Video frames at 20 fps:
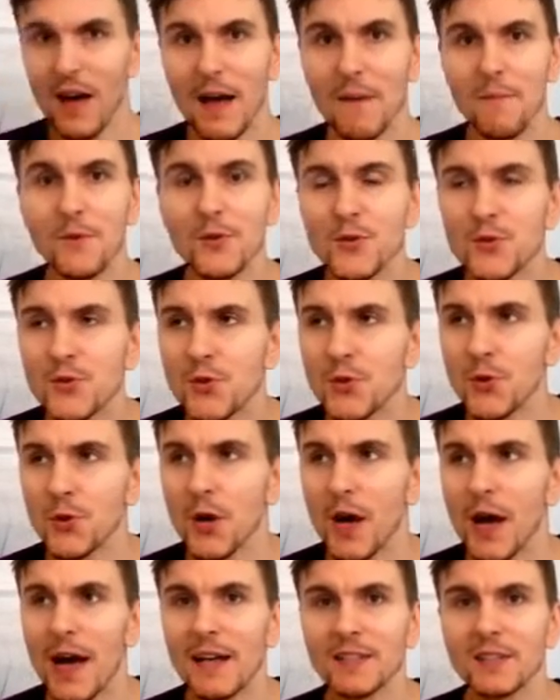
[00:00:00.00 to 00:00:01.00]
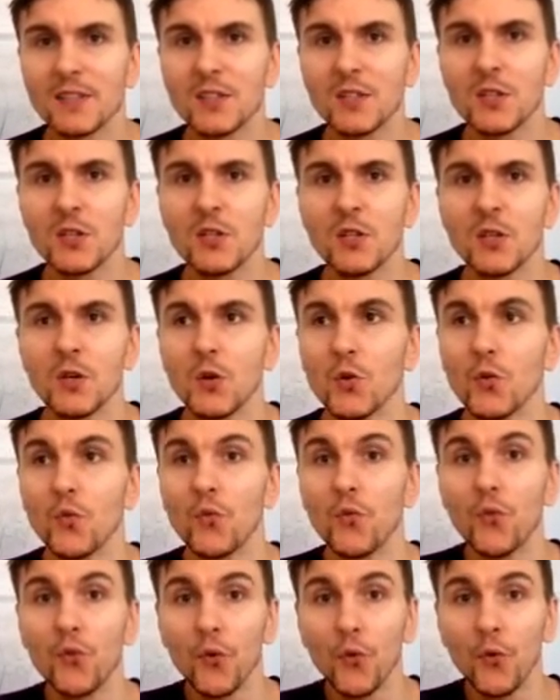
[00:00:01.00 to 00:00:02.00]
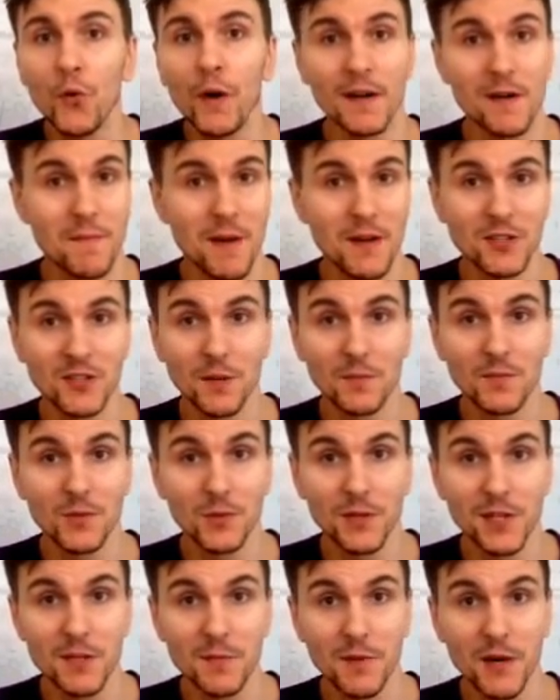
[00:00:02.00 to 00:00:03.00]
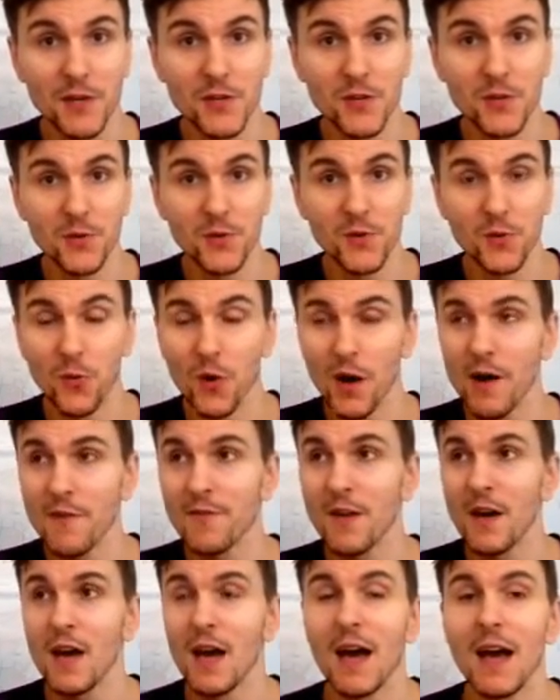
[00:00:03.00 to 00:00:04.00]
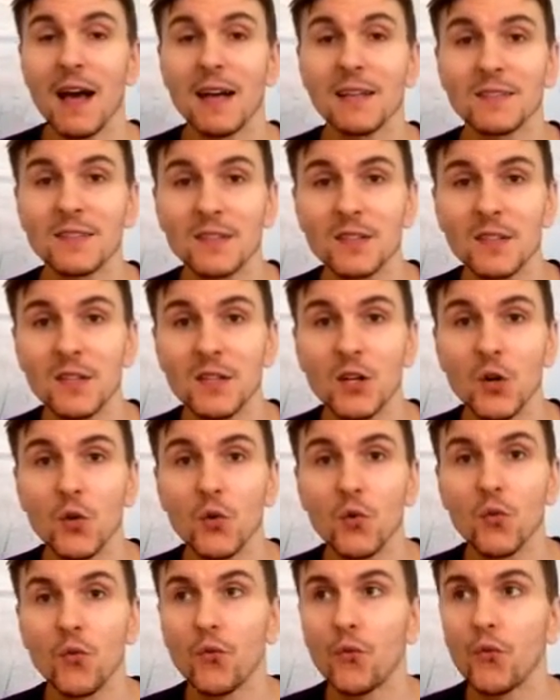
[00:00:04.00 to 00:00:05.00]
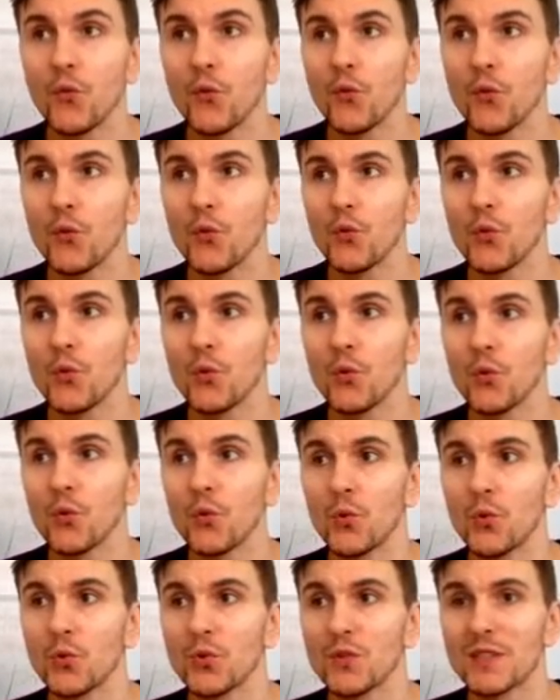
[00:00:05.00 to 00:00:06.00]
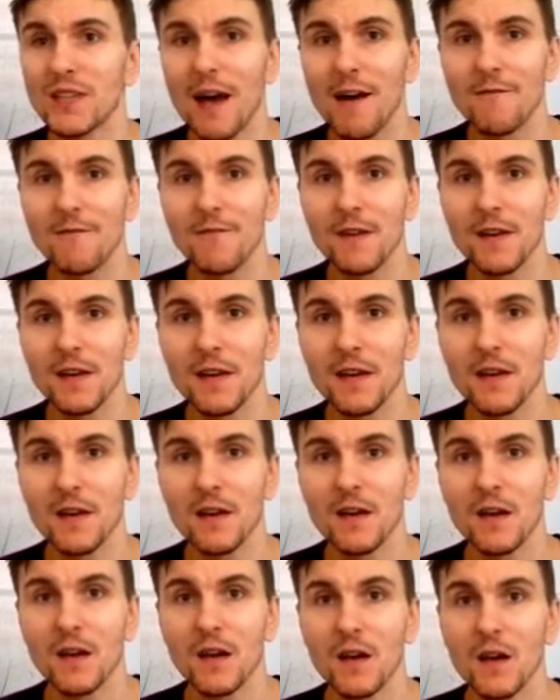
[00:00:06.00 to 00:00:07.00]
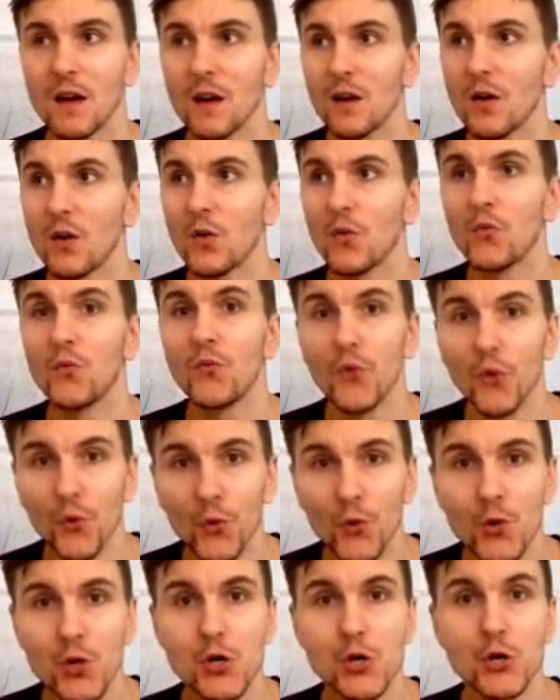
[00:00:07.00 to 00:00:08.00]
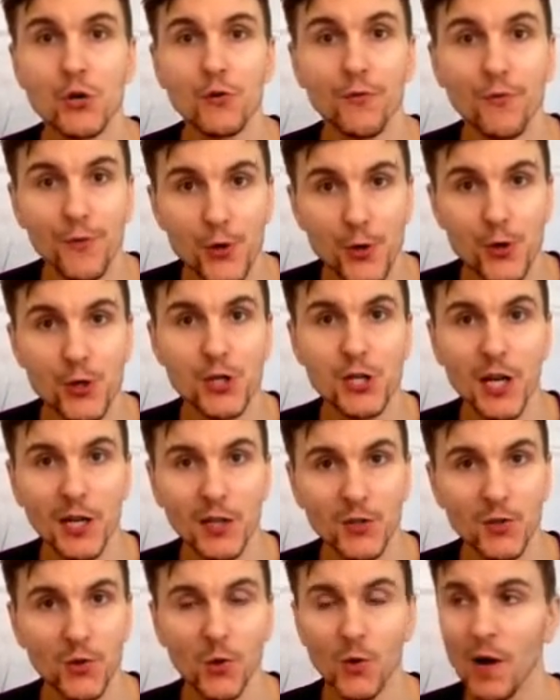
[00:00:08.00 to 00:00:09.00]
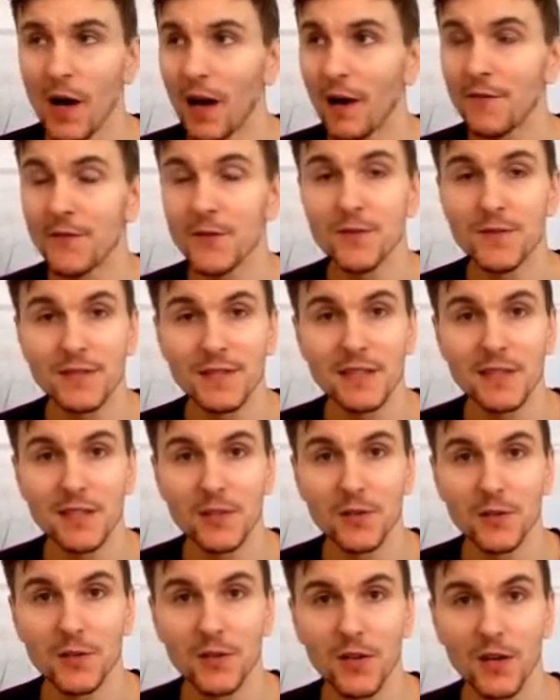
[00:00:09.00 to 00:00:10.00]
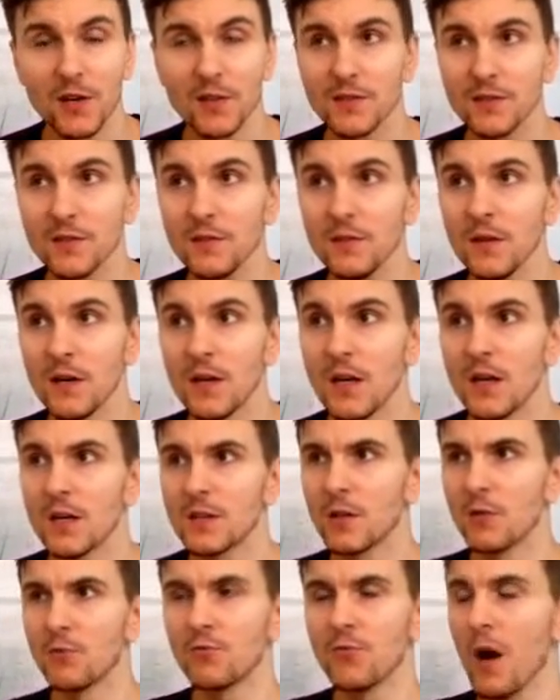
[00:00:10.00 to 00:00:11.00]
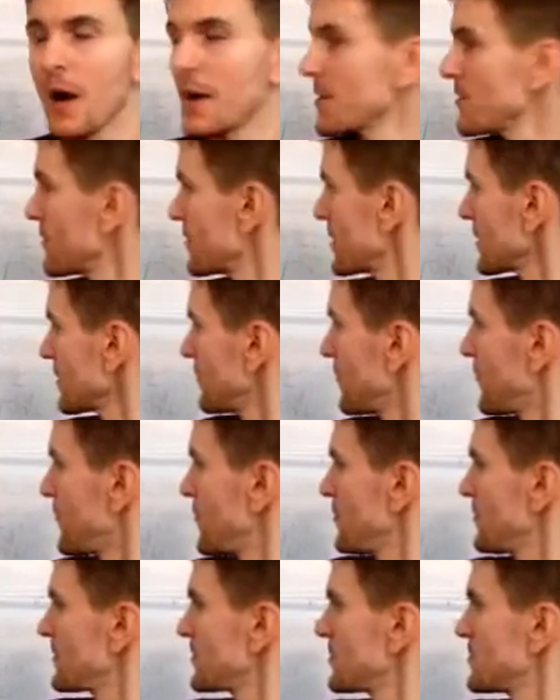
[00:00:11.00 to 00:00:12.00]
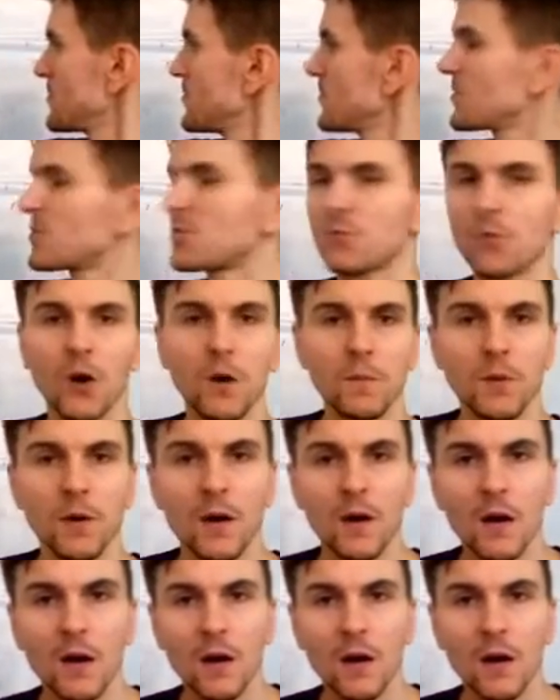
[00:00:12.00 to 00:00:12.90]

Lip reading: monsieur, est-ce que vous, and imagine I'm talking about you and your wife, est-ce que vous avez vu le vieux château? Have you seen the old castle? So, right, you think vous to nous swap.